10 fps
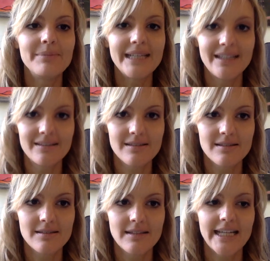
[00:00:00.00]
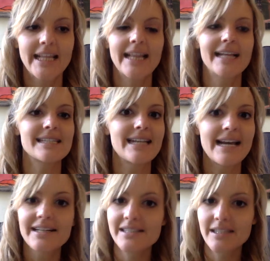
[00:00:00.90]
means. I think that's an
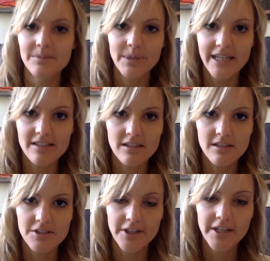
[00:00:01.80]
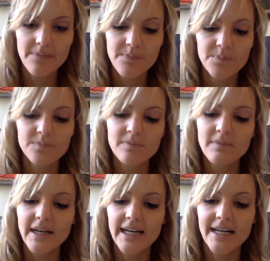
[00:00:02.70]
excellent place to start.
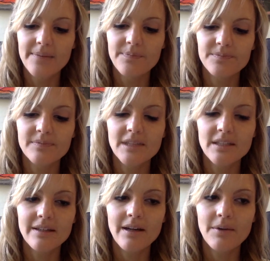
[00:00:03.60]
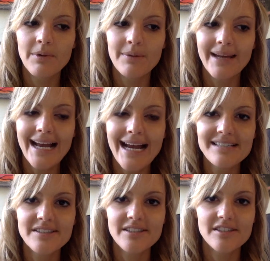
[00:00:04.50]
When we
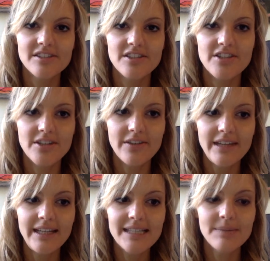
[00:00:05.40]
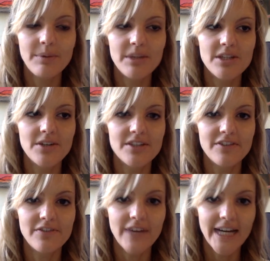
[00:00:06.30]
ask students to do things, but we don't
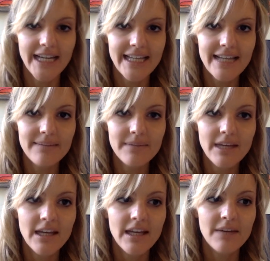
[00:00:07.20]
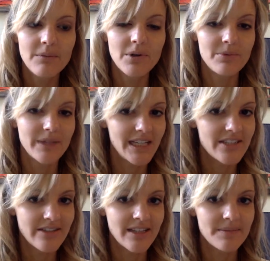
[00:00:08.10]
define them, we're really
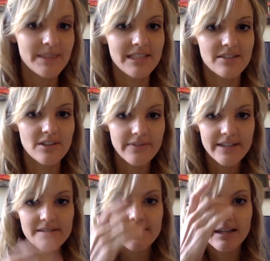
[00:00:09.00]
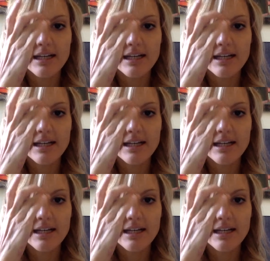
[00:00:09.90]
doing them a disservice.